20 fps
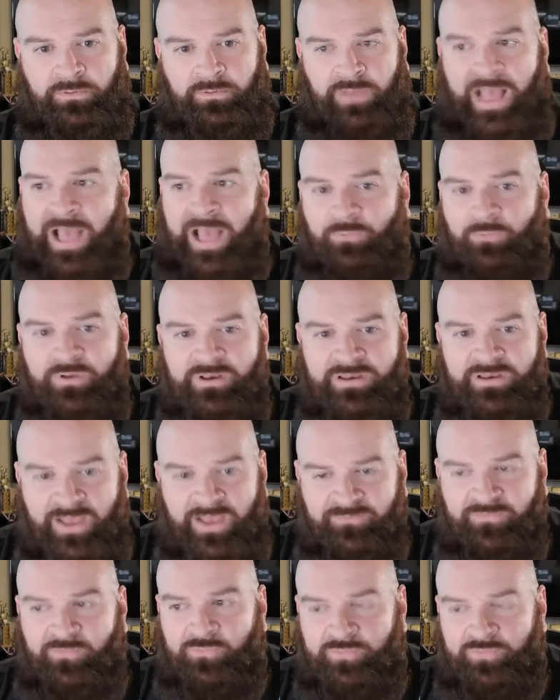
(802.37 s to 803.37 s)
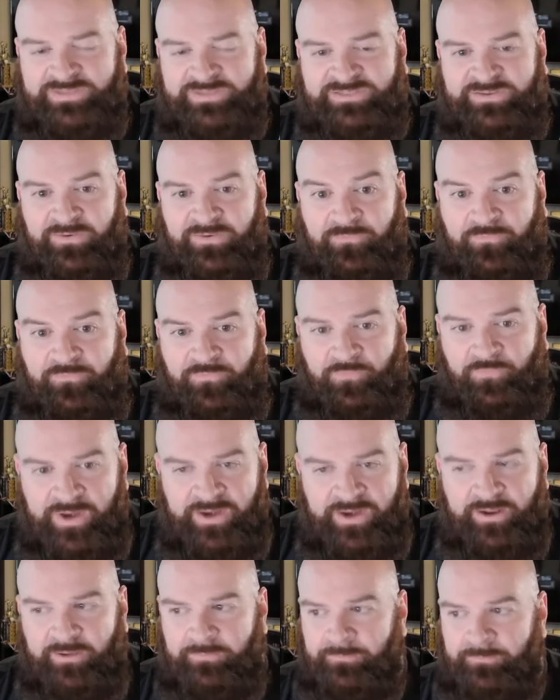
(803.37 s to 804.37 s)
I would never risk
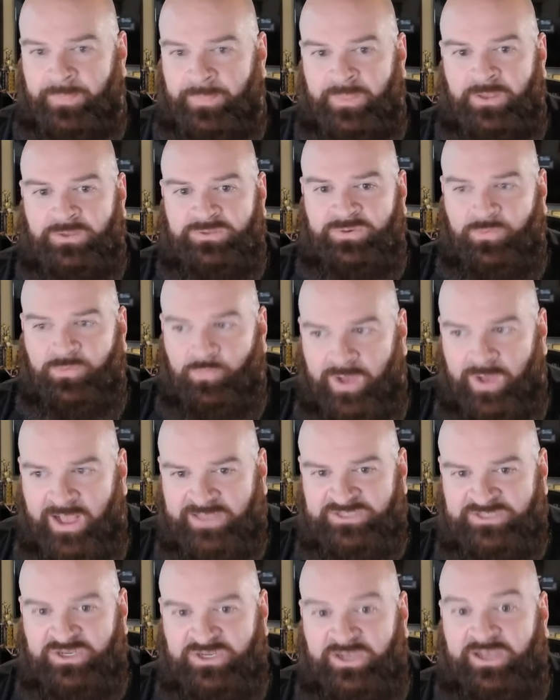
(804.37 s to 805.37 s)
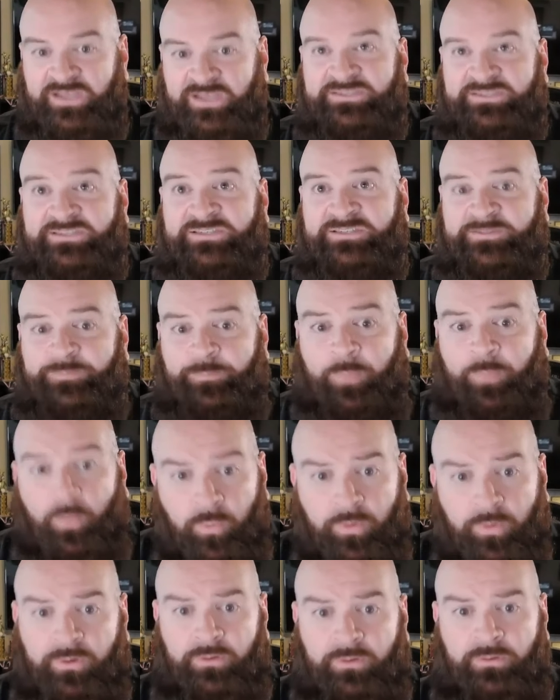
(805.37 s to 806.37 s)
freedom to watch a
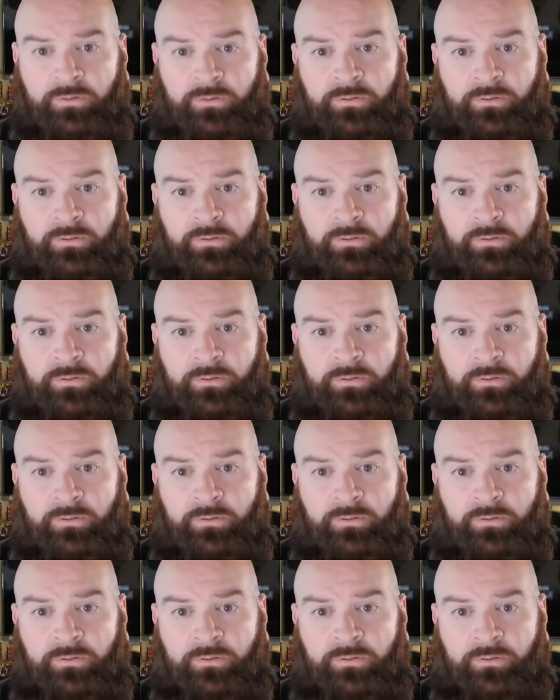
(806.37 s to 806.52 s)
sport.